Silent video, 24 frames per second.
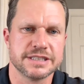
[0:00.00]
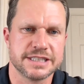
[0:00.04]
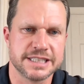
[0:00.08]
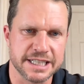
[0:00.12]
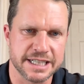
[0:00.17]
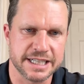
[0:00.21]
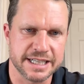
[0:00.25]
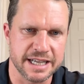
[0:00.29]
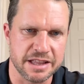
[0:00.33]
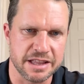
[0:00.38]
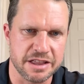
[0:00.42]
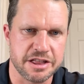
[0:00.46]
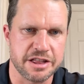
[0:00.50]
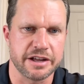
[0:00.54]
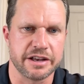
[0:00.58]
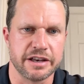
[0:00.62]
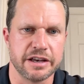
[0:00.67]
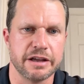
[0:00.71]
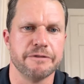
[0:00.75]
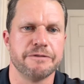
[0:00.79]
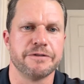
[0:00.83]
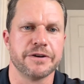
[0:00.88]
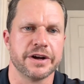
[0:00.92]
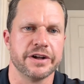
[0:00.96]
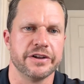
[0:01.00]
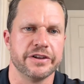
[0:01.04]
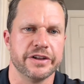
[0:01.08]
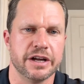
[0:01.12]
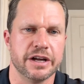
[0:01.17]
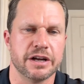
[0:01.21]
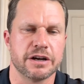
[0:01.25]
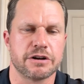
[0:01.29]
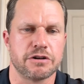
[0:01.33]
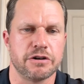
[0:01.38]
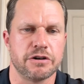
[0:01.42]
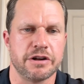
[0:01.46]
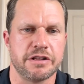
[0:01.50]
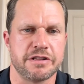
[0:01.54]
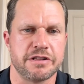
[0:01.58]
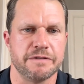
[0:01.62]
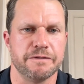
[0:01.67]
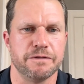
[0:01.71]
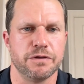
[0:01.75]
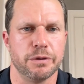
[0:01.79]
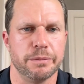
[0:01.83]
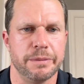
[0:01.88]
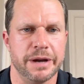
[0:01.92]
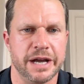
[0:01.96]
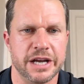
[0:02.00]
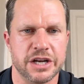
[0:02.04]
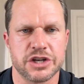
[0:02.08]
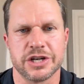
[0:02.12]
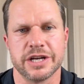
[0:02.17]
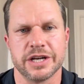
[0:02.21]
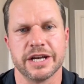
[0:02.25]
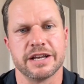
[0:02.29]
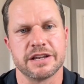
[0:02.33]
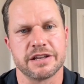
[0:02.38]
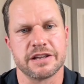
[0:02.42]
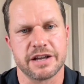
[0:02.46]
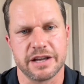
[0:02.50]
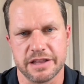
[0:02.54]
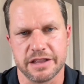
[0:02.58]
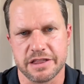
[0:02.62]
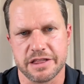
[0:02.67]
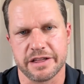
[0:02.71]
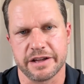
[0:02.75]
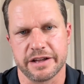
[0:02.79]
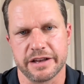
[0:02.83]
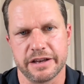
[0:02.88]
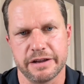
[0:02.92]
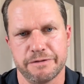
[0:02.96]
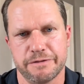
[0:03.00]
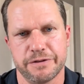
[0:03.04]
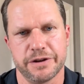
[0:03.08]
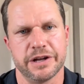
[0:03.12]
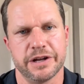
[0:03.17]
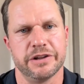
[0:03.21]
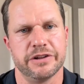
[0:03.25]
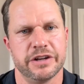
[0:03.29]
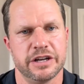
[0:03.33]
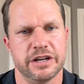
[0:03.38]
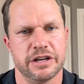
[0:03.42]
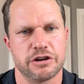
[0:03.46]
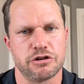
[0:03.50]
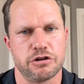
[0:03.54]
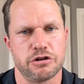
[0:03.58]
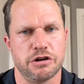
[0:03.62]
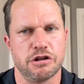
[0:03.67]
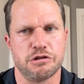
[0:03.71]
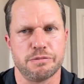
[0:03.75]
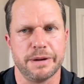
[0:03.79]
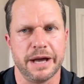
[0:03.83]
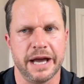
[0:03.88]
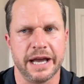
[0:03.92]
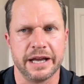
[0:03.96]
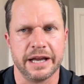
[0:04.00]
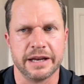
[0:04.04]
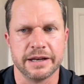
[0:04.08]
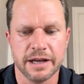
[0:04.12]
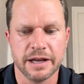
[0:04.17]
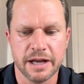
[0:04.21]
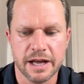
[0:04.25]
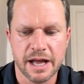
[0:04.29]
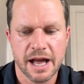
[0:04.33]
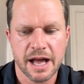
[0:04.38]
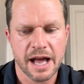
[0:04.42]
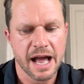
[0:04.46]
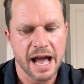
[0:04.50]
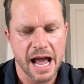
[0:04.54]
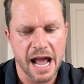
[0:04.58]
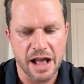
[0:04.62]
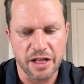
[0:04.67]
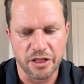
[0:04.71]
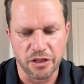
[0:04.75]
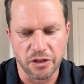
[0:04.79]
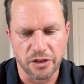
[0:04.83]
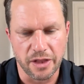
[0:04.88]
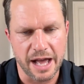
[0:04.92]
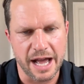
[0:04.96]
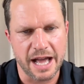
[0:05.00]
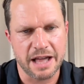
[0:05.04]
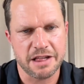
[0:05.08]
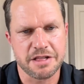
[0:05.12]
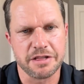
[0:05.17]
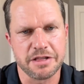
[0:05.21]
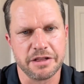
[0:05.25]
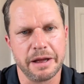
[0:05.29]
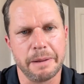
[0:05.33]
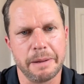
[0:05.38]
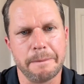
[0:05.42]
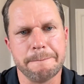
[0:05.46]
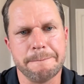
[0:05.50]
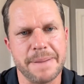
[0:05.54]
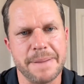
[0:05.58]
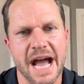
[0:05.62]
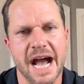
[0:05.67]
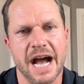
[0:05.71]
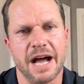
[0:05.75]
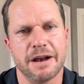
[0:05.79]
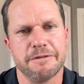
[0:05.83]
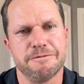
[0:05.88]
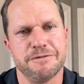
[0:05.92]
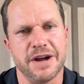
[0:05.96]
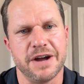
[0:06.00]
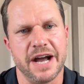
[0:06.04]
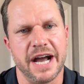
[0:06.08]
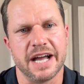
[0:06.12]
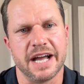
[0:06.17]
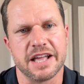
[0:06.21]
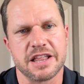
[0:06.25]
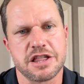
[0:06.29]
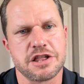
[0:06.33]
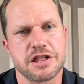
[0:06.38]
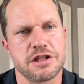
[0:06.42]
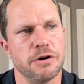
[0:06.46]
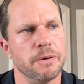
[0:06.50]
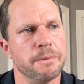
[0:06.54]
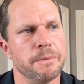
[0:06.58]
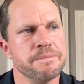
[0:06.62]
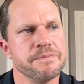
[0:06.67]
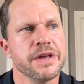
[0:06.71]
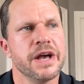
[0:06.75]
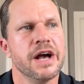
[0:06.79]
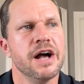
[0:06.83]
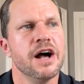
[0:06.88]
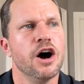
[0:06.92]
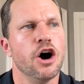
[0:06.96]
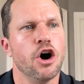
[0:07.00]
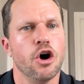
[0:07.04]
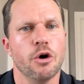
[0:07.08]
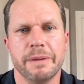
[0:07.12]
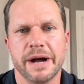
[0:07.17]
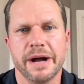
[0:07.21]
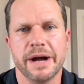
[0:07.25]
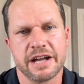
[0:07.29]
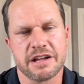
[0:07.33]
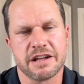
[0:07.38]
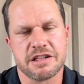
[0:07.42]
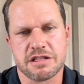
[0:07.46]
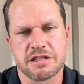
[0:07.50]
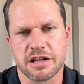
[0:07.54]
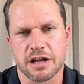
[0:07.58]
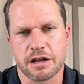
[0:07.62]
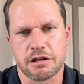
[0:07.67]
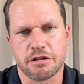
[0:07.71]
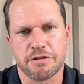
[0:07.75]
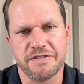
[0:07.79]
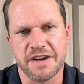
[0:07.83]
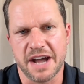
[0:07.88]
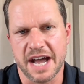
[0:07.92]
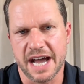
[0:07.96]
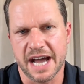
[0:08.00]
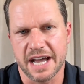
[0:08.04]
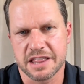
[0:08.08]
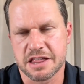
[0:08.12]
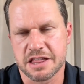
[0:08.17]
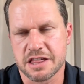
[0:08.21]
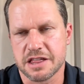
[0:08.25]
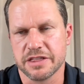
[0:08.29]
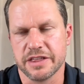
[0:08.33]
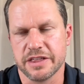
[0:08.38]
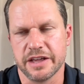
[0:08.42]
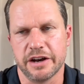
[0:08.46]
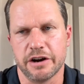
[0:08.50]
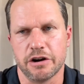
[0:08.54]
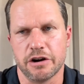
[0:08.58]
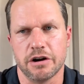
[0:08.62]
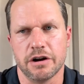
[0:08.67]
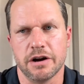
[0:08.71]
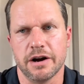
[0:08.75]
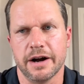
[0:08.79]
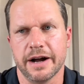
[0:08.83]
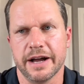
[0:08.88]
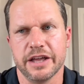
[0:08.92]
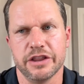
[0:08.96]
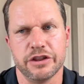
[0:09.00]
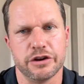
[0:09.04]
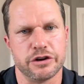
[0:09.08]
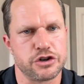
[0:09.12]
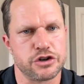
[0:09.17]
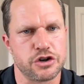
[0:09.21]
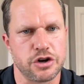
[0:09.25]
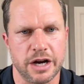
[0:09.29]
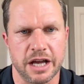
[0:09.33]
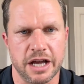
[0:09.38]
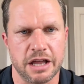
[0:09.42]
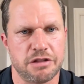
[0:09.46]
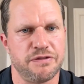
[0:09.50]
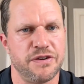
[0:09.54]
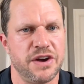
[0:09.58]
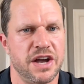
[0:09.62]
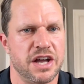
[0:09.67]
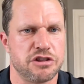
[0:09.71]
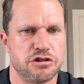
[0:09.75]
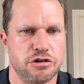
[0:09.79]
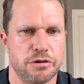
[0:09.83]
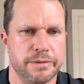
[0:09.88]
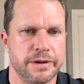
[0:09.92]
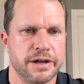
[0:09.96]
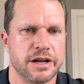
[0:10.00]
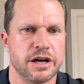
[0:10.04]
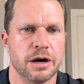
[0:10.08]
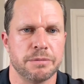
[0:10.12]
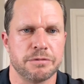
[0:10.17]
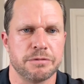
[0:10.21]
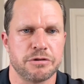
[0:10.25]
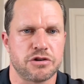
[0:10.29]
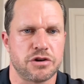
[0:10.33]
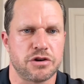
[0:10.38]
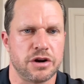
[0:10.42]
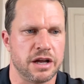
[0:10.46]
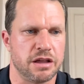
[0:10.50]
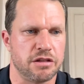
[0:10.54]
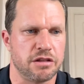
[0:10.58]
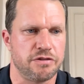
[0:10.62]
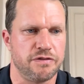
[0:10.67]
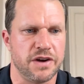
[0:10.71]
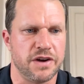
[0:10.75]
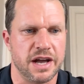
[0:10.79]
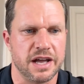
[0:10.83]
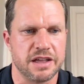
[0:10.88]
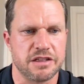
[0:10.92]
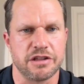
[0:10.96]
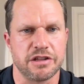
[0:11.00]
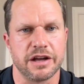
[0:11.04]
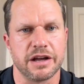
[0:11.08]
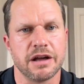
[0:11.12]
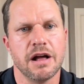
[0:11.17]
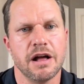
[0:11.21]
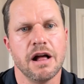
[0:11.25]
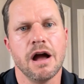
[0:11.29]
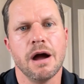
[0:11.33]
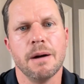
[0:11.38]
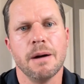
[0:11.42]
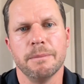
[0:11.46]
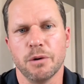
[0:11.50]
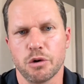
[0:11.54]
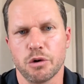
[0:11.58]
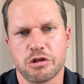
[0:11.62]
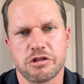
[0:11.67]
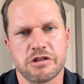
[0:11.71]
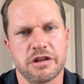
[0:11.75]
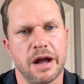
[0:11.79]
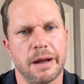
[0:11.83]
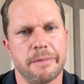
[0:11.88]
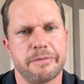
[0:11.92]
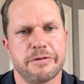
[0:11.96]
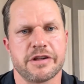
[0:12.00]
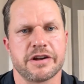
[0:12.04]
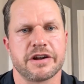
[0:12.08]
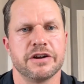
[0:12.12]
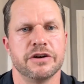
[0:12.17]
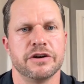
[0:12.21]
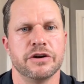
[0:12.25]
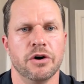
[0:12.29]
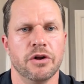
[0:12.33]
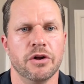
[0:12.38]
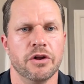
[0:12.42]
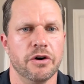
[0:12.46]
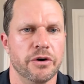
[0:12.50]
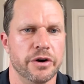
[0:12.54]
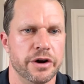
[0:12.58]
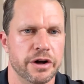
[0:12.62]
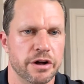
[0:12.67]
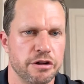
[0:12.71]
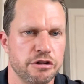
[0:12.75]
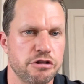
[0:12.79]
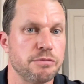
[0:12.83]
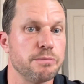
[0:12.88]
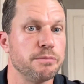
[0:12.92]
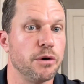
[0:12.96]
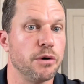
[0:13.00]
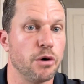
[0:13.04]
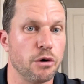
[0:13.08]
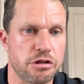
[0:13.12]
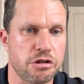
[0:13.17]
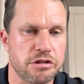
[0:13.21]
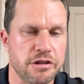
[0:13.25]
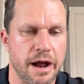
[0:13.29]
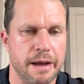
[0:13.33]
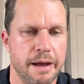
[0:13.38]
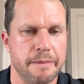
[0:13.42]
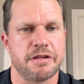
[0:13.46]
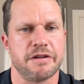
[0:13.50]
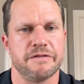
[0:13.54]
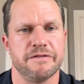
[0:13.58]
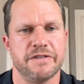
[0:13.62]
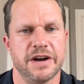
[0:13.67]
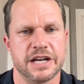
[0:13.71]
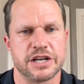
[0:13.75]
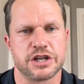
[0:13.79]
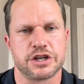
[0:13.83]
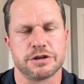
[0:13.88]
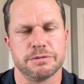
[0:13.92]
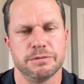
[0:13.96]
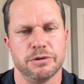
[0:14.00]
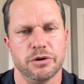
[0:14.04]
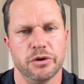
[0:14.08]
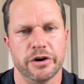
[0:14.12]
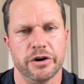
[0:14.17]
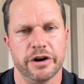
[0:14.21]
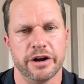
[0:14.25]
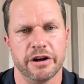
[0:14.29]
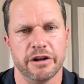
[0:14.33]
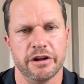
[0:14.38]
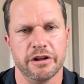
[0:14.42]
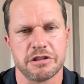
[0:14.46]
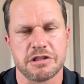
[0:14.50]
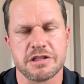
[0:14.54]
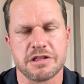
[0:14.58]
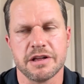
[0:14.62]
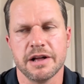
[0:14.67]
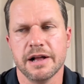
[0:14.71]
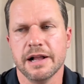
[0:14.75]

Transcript: can significantly increase inflammation and can significantly increase pain. And lastly, bad fats. So omega-6 fats that are either trans fats or becomes trans fats, like most types of canola oils, most types of vegetable oils,